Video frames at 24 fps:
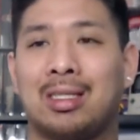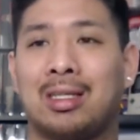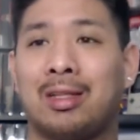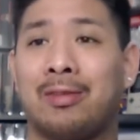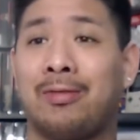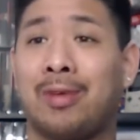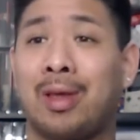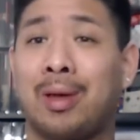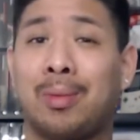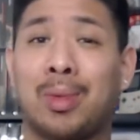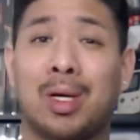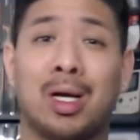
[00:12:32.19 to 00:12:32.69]
The
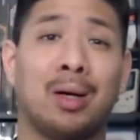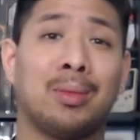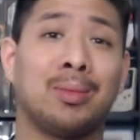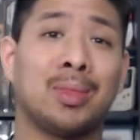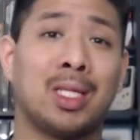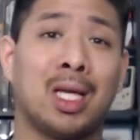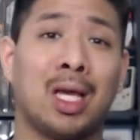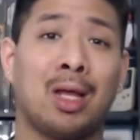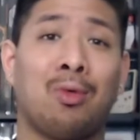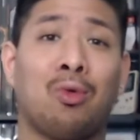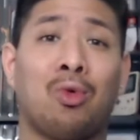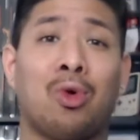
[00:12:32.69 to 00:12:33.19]
Famicom
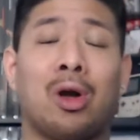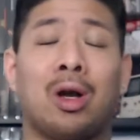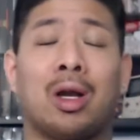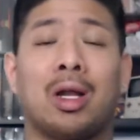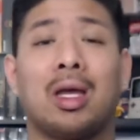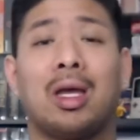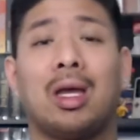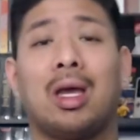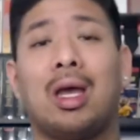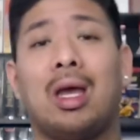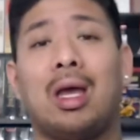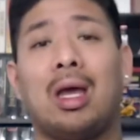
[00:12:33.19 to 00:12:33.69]
side
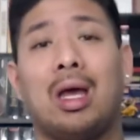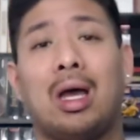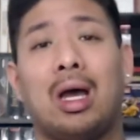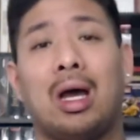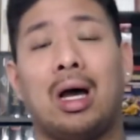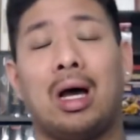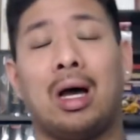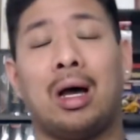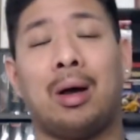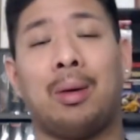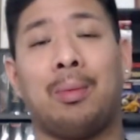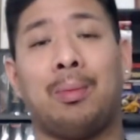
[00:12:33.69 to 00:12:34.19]
worked,
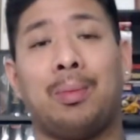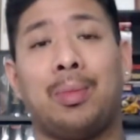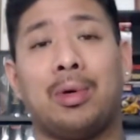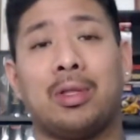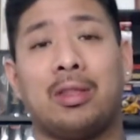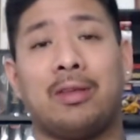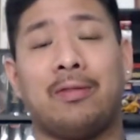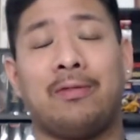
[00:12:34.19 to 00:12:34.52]
but